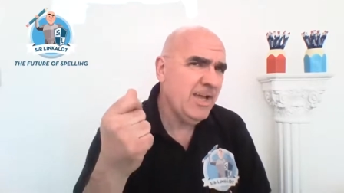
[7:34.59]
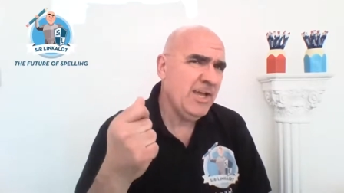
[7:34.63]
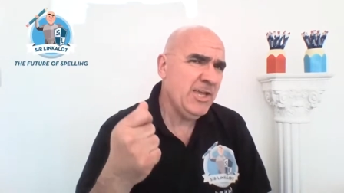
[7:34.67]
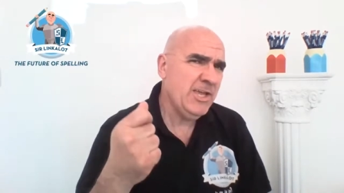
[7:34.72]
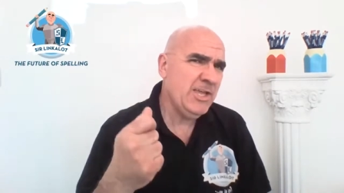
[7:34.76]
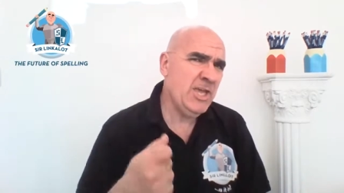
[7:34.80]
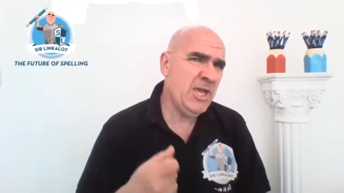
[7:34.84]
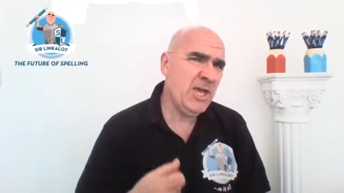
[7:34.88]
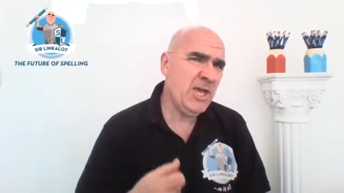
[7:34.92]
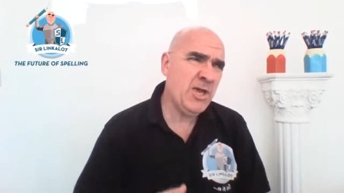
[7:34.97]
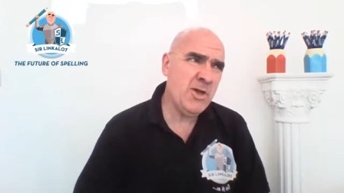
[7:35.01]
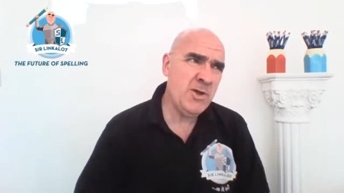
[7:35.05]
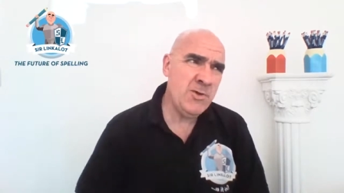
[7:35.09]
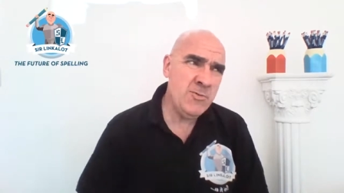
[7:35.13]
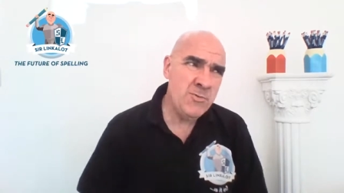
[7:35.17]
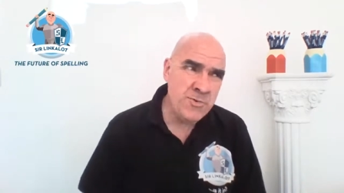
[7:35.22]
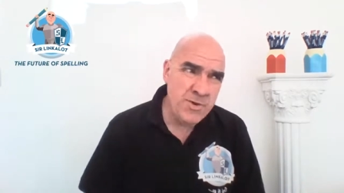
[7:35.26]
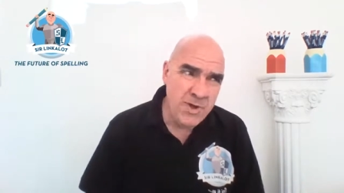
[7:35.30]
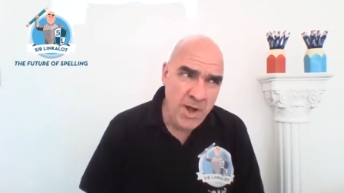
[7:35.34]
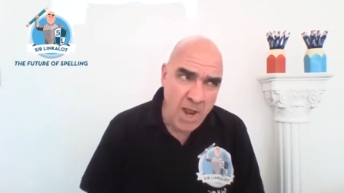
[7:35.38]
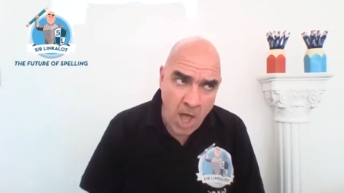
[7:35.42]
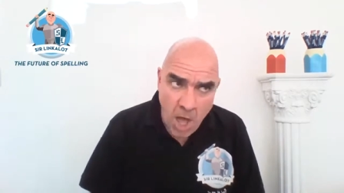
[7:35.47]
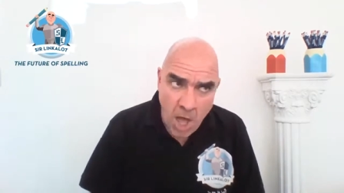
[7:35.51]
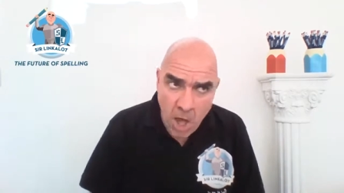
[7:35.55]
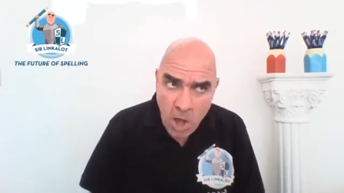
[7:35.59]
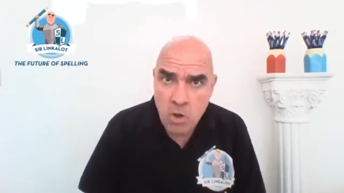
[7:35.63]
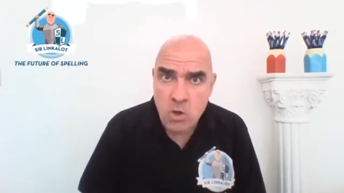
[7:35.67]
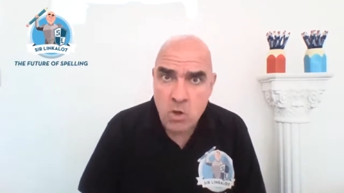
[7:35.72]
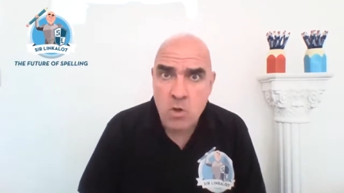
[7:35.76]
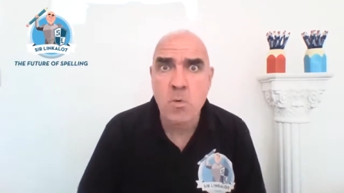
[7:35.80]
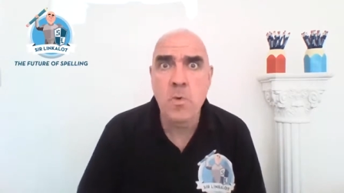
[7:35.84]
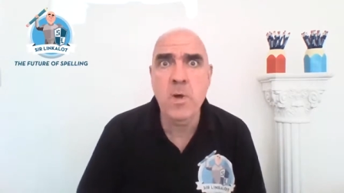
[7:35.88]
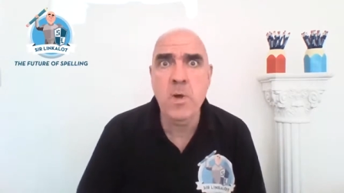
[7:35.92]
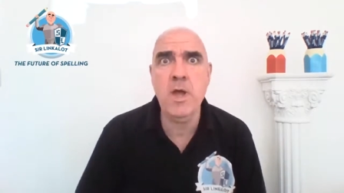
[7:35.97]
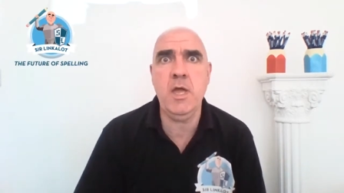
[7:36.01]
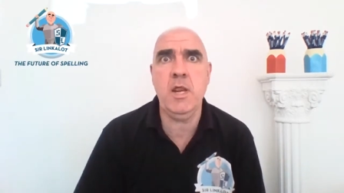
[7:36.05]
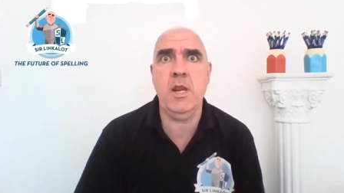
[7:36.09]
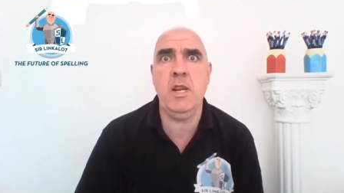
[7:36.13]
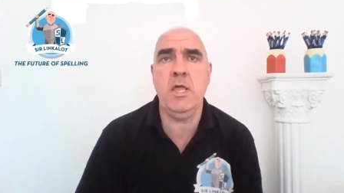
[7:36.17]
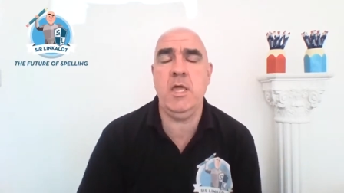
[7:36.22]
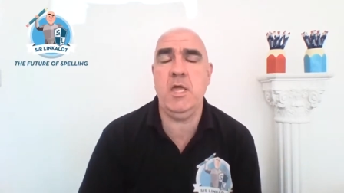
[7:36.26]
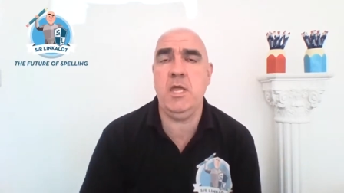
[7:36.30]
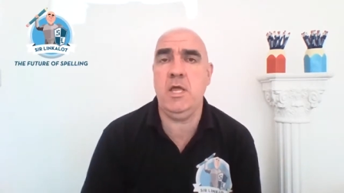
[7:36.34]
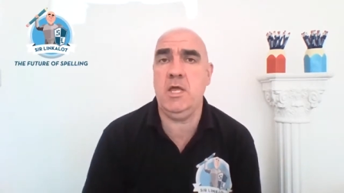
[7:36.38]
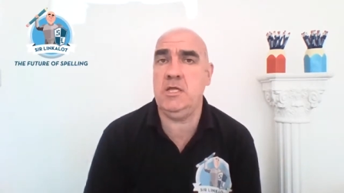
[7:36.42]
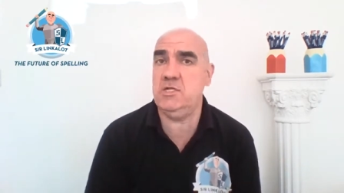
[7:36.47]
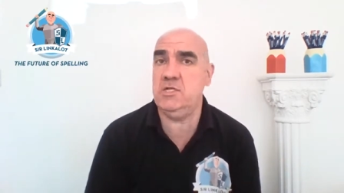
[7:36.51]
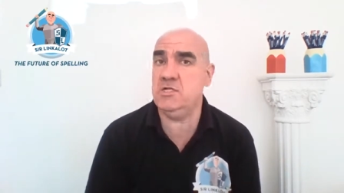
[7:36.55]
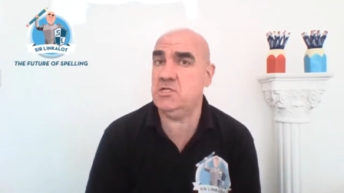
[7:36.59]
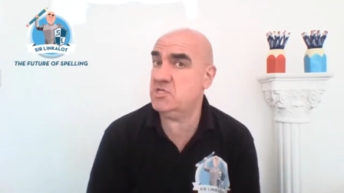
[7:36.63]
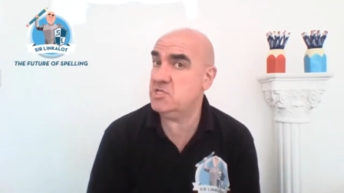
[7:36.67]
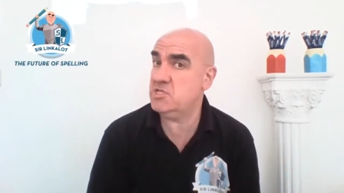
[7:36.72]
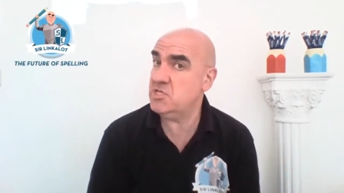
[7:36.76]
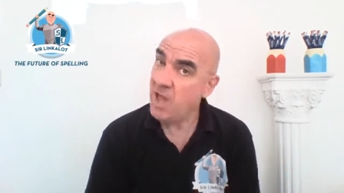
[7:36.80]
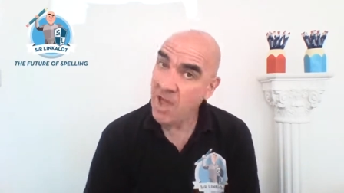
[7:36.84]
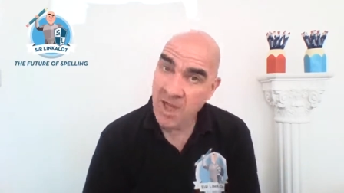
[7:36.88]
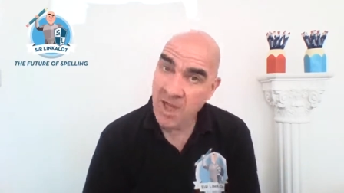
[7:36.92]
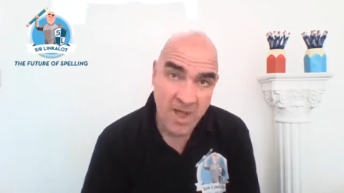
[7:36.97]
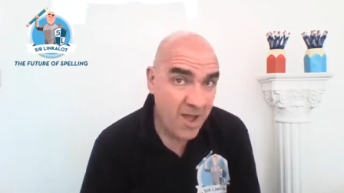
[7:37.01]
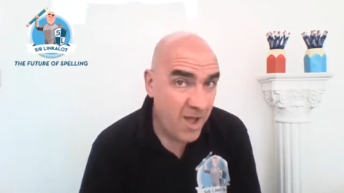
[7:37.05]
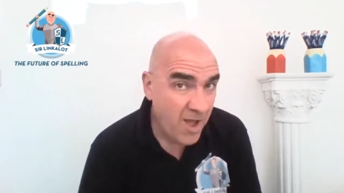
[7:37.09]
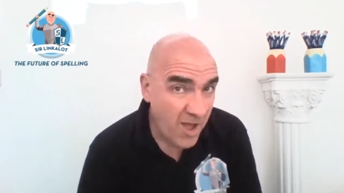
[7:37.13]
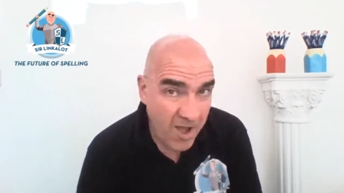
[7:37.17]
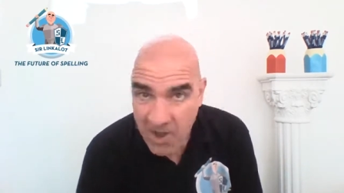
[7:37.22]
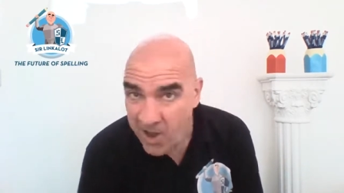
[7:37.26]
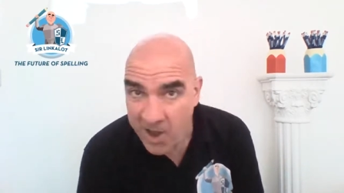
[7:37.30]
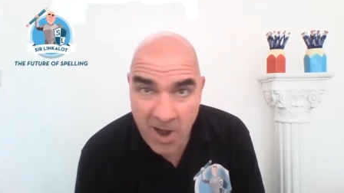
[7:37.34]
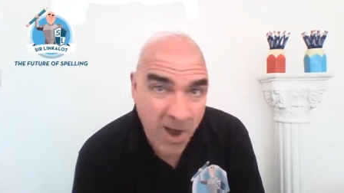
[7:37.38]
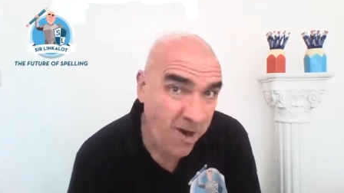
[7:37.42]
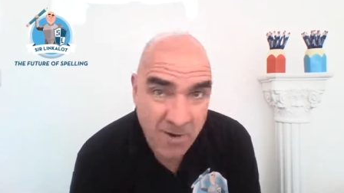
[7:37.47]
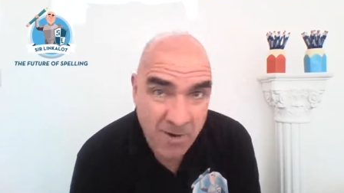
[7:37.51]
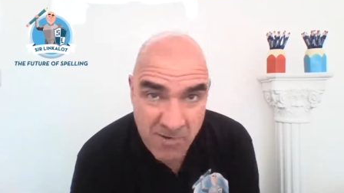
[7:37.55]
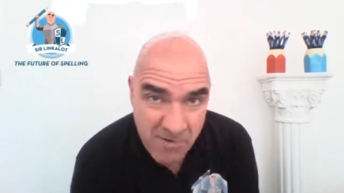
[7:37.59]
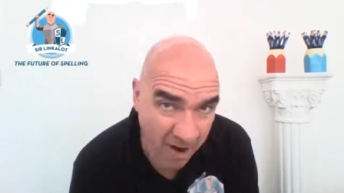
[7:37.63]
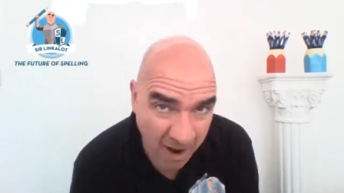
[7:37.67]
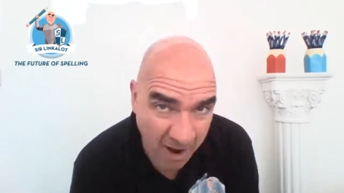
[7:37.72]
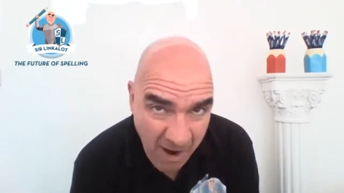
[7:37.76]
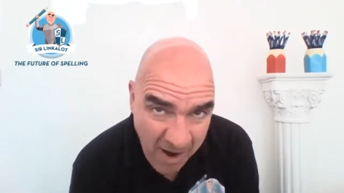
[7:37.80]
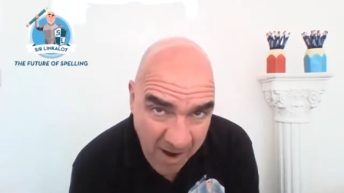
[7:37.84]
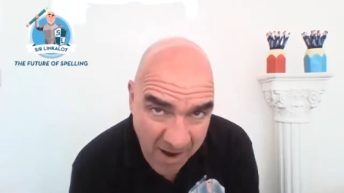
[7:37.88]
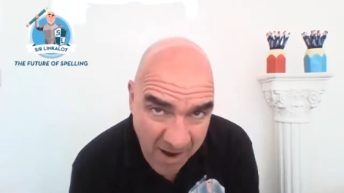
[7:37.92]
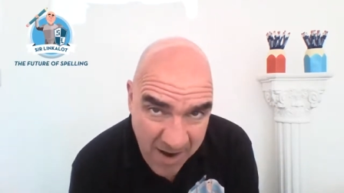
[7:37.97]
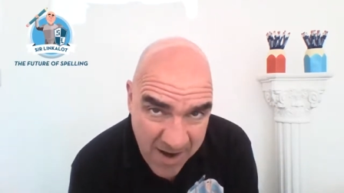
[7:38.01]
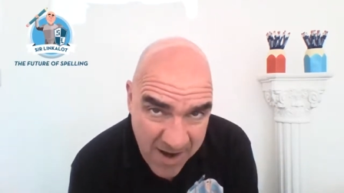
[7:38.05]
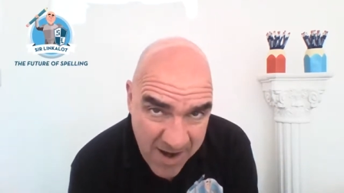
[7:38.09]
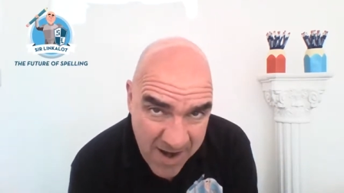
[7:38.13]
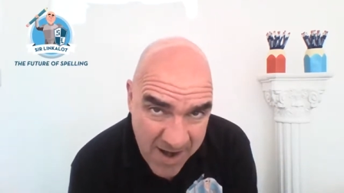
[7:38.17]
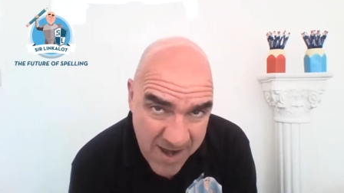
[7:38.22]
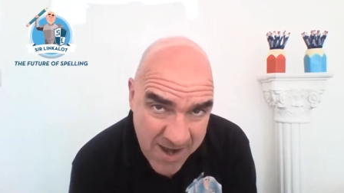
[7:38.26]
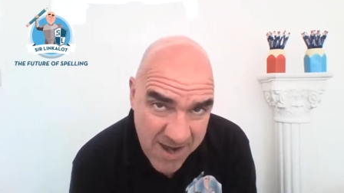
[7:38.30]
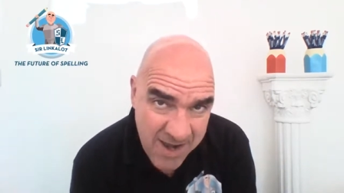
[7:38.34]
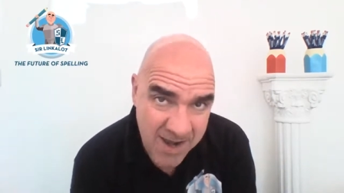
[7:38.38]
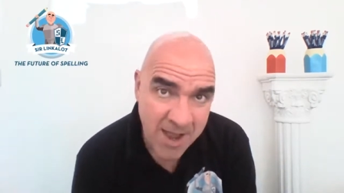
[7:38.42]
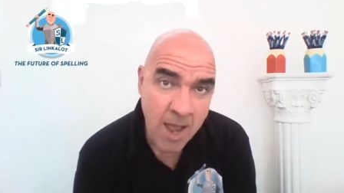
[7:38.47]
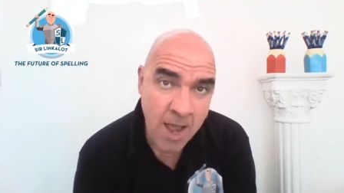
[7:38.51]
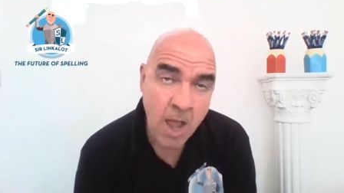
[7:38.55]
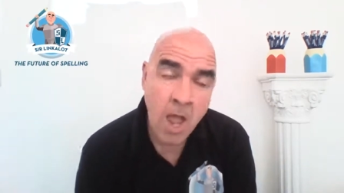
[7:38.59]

You know it is. All right.